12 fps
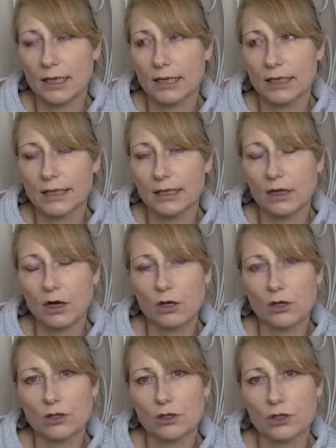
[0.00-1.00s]
did a
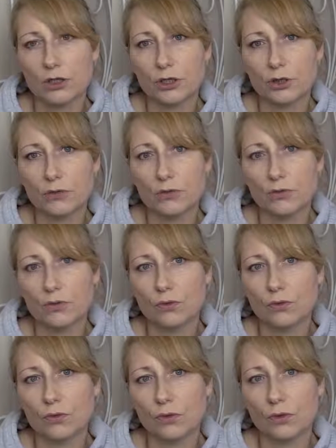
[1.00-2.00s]
lot to
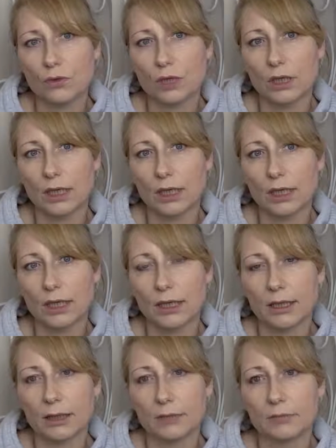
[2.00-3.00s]

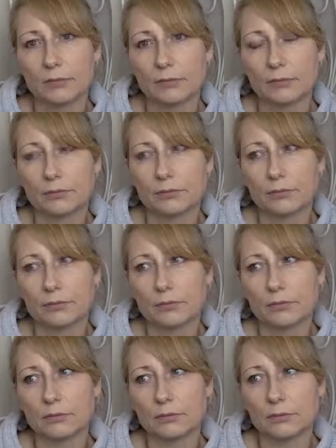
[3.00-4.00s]
um,
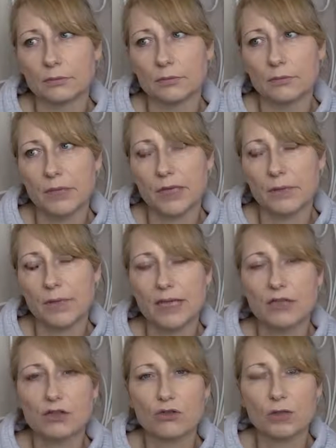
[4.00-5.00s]
make me
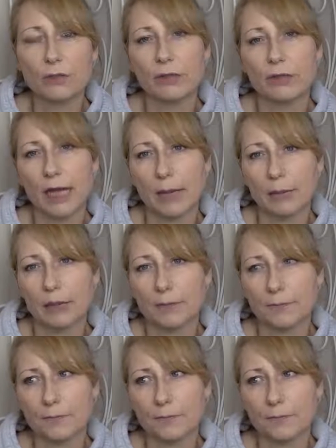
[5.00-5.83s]
extremely unhappy